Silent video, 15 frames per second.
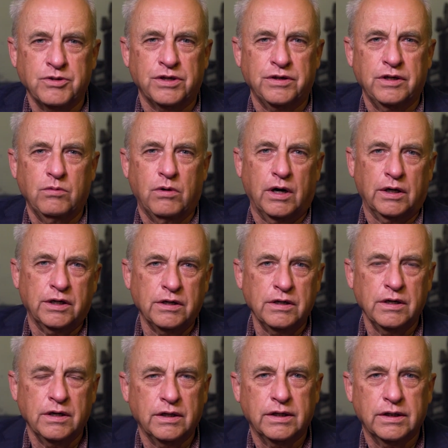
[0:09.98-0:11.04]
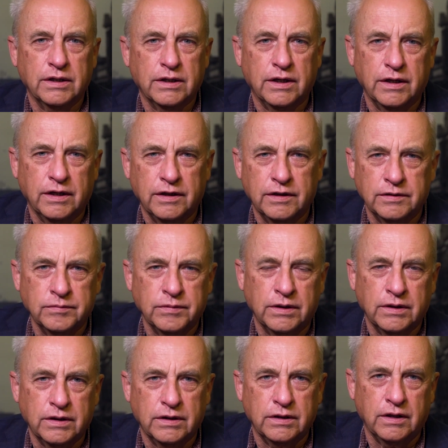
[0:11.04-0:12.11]
Ernie Walker. I'm
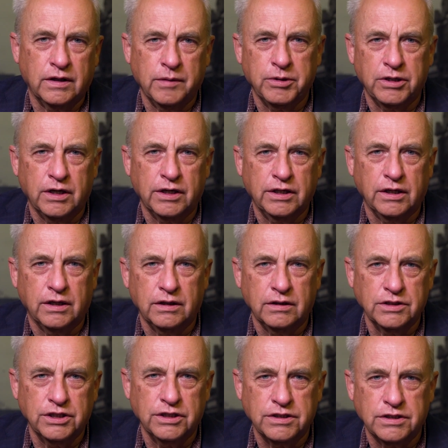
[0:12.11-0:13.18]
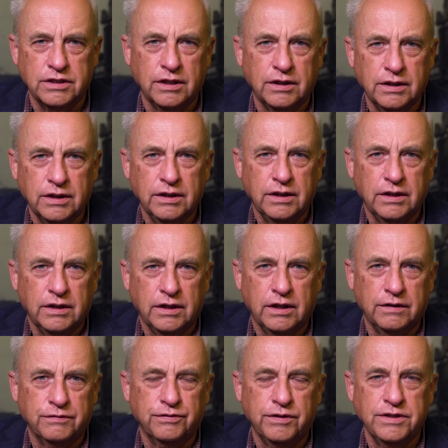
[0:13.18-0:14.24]
an archaeologist,
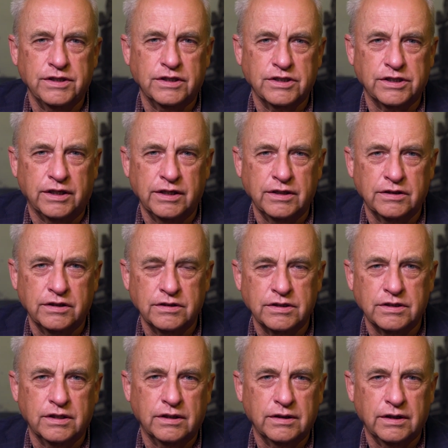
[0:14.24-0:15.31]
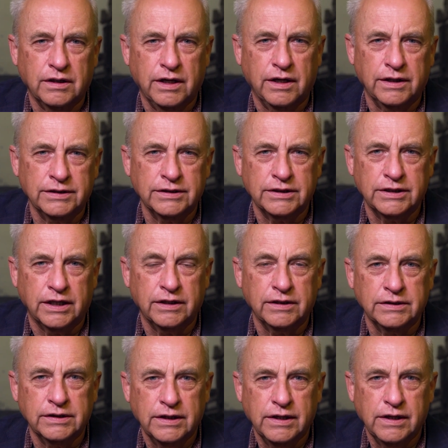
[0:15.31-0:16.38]
forensic scientist, and
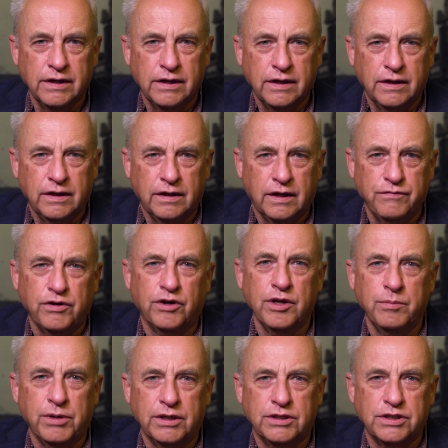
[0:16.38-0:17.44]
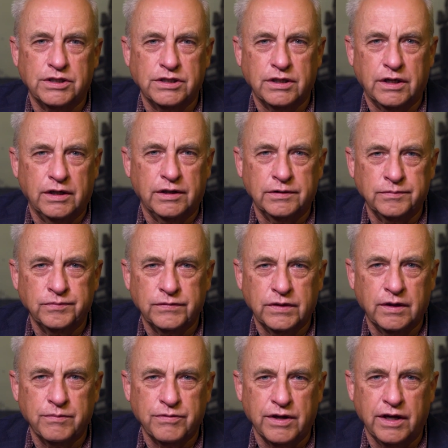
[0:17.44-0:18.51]
I very much
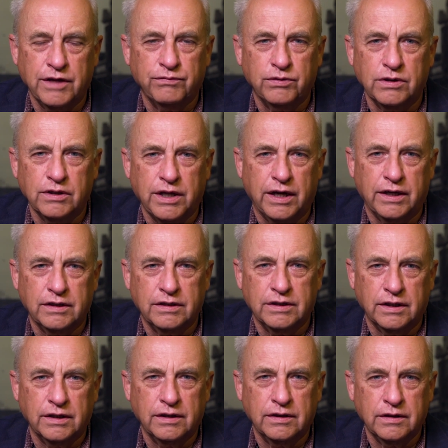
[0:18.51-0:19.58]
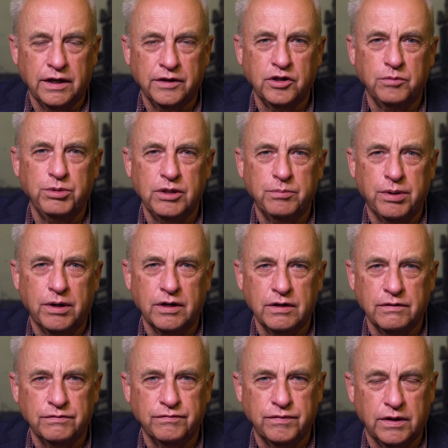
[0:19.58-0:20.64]
am thankful that I could be part
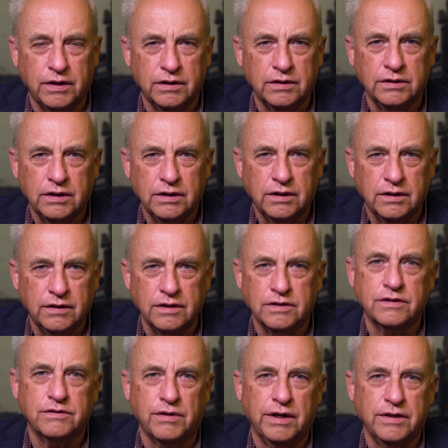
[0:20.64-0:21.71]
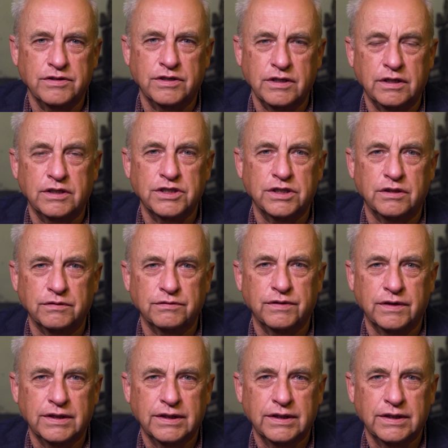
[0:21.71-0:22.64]
of this Threads initiative.